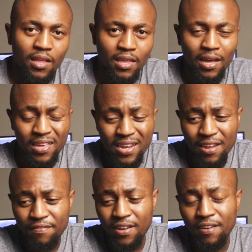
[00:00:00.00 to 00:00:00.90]
The other
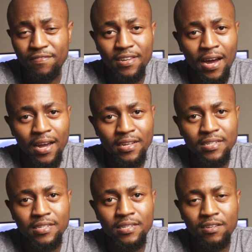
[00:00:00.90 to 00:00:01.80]
11 have
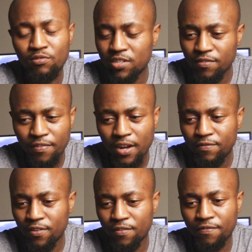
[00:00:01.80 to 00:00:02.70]
died, crucified
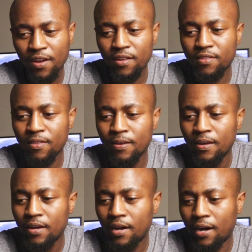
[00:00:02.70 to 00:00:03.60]
for the faith,
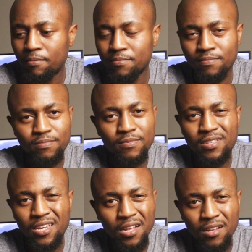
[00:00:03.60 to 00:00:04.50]
um,
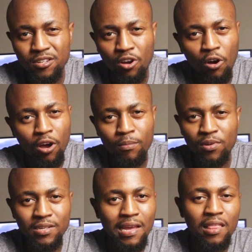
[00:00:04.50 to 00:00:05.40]
killed
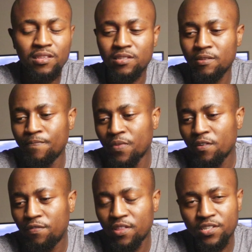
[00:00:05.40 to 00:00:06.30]
horrible deaths
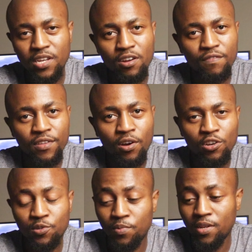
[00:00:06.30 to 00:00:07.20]
for the sake of the
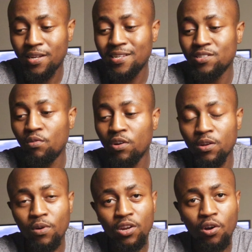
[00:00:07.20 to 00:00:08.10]
gospel, and he's the
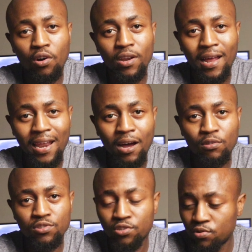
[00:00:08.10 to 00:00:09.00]
only one God
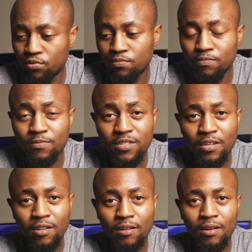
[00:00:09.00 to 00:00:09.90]
allows to
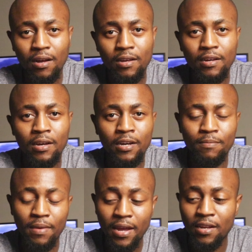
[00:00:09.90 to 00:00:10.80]
still uh,
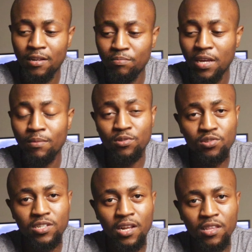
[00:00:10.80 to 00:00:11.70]
remain and be able
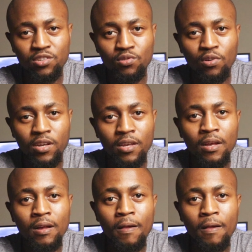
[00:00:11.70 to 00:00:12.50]
to tell the story